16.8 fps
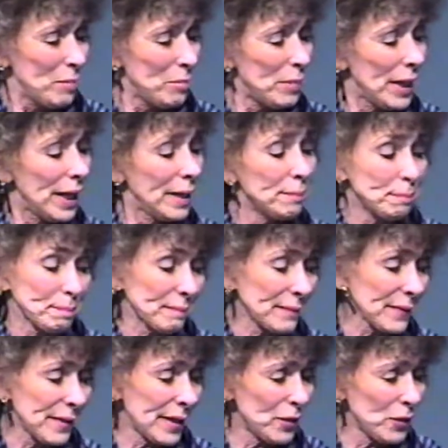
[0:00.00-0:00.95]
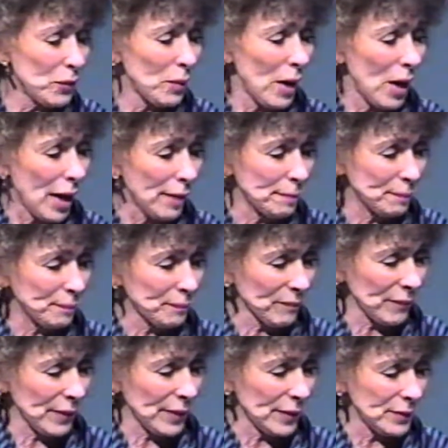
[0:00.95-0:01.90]
but there you are.
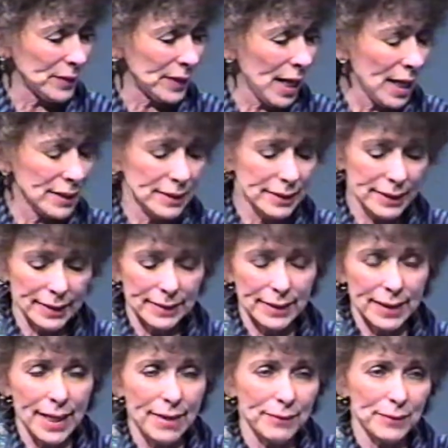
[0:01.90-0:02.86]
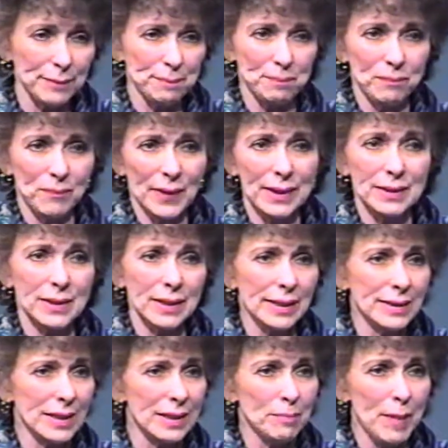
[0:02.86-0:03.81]
Those guys stick together, and
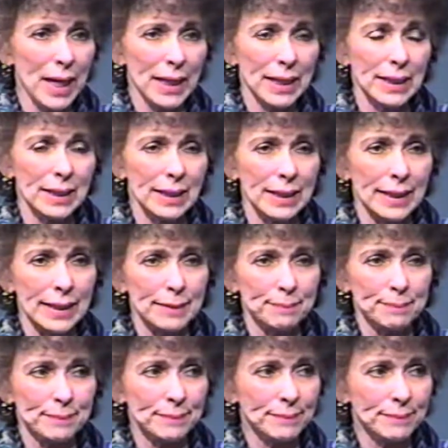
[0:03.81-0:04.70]
Jesse's back in again.